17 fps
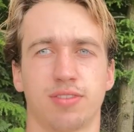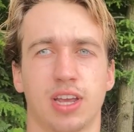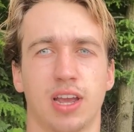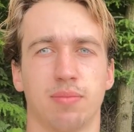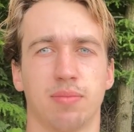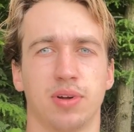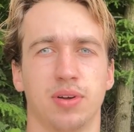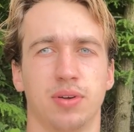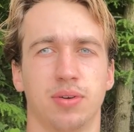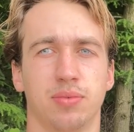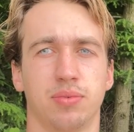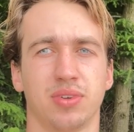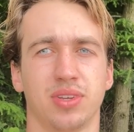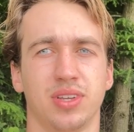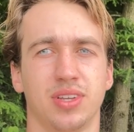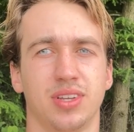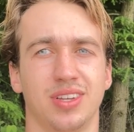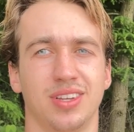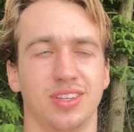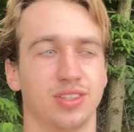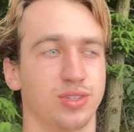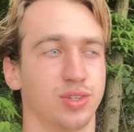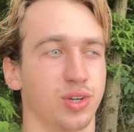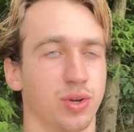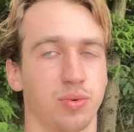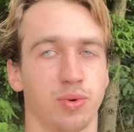camera, we
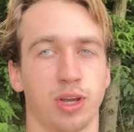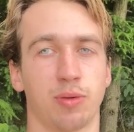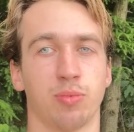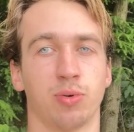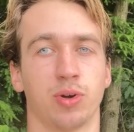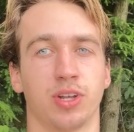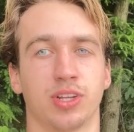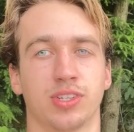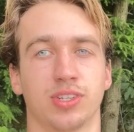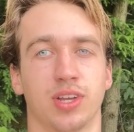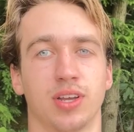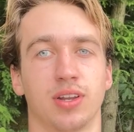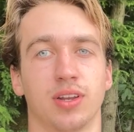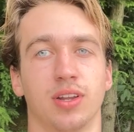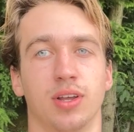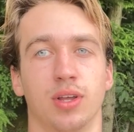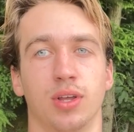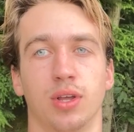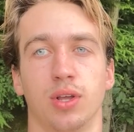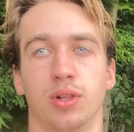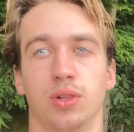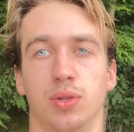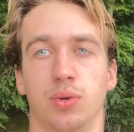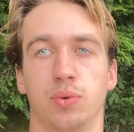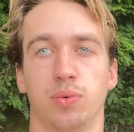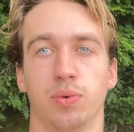took a wakeboarding set.
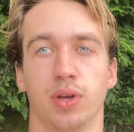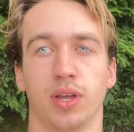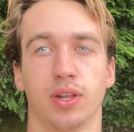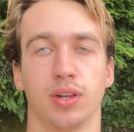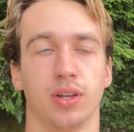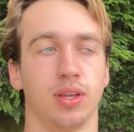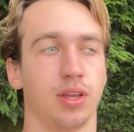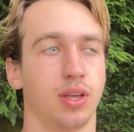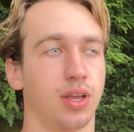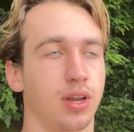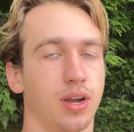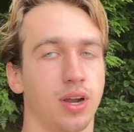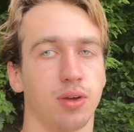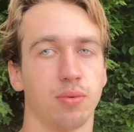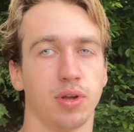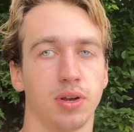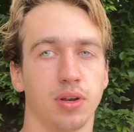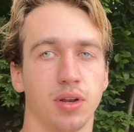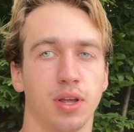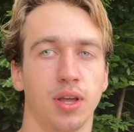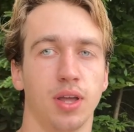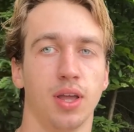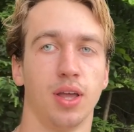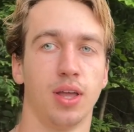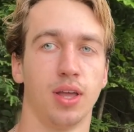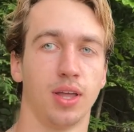Luke went, and I went,
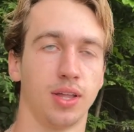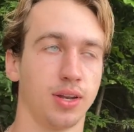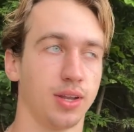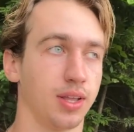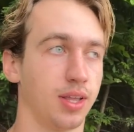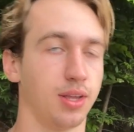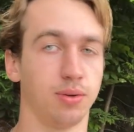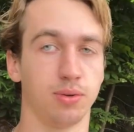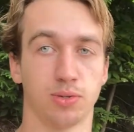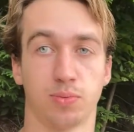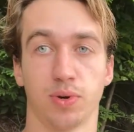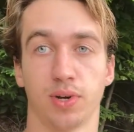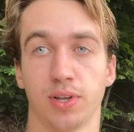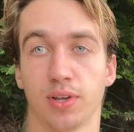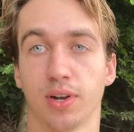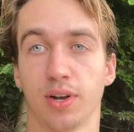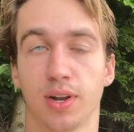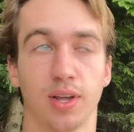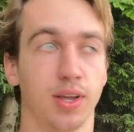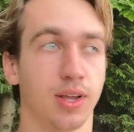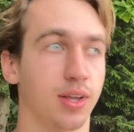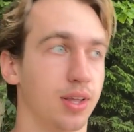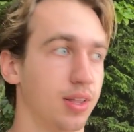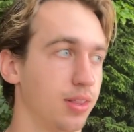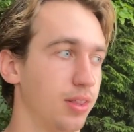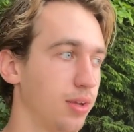and it was pretty good.
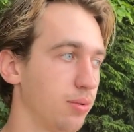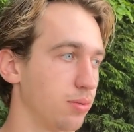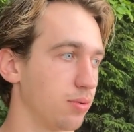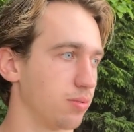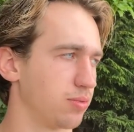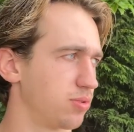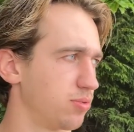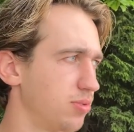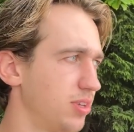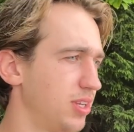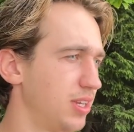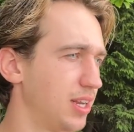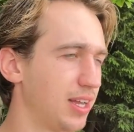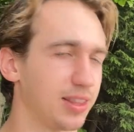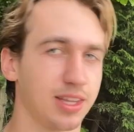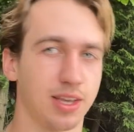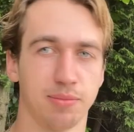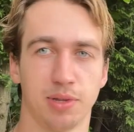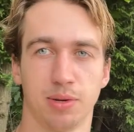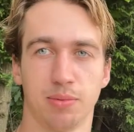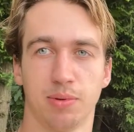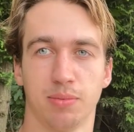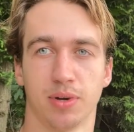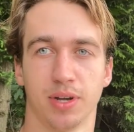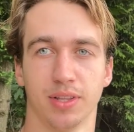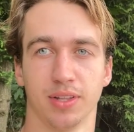There was really not that many
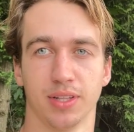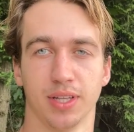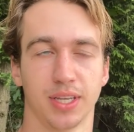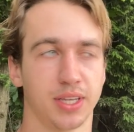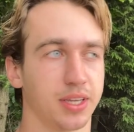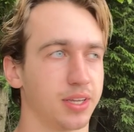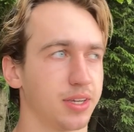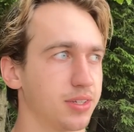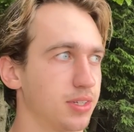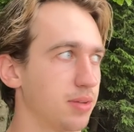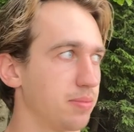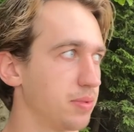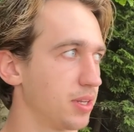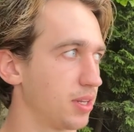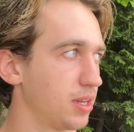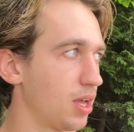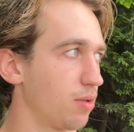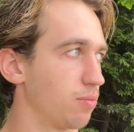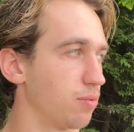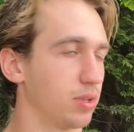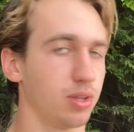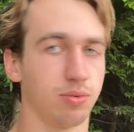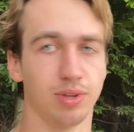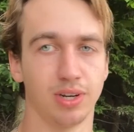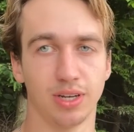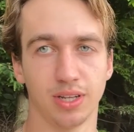people on the lake, except it got really
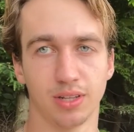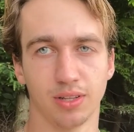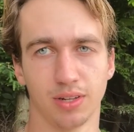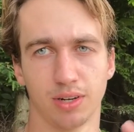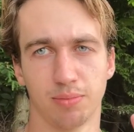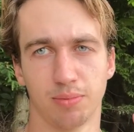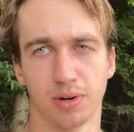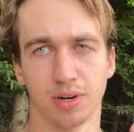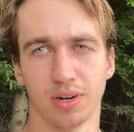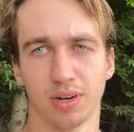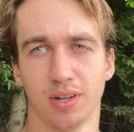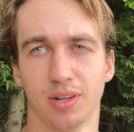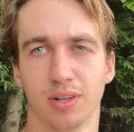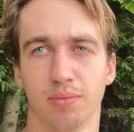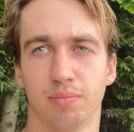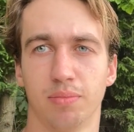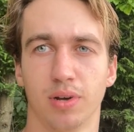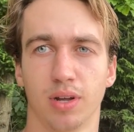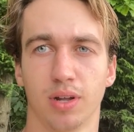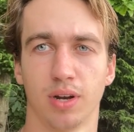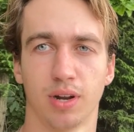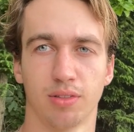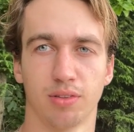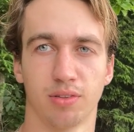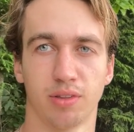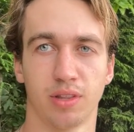windy in the little part. But
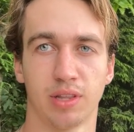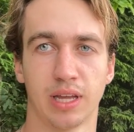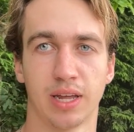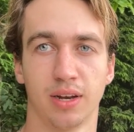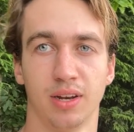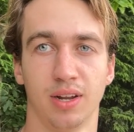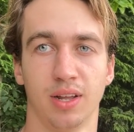other than that,